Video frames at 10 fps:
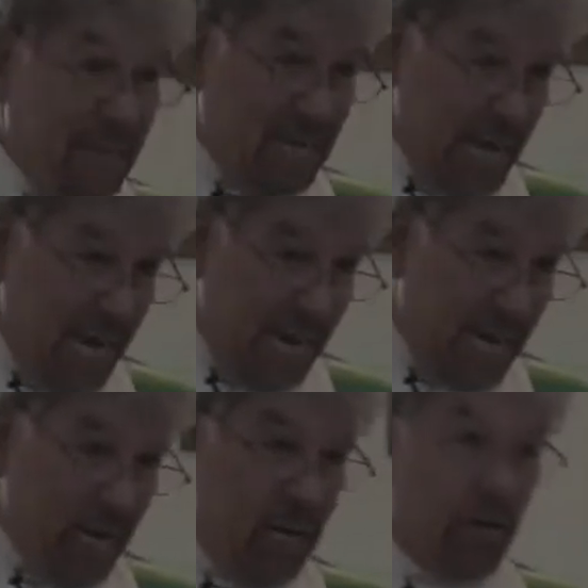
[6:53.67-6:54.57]

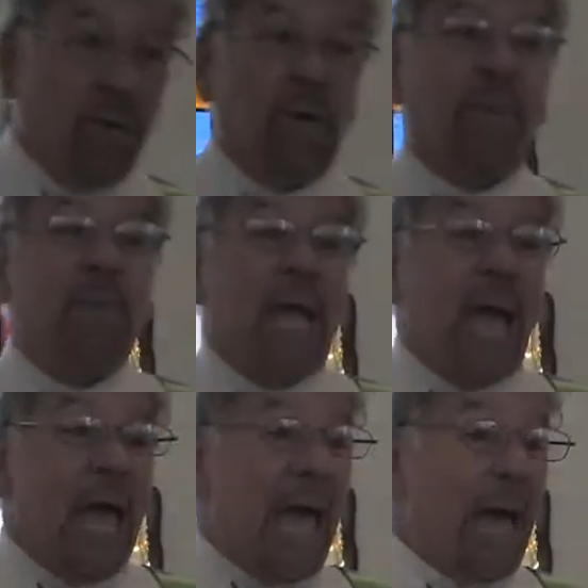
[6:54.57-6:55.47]
Thank you.
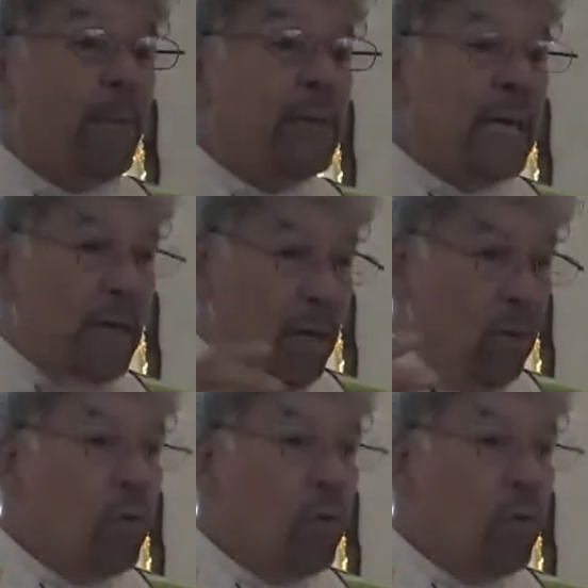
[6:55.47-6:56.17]
And when they.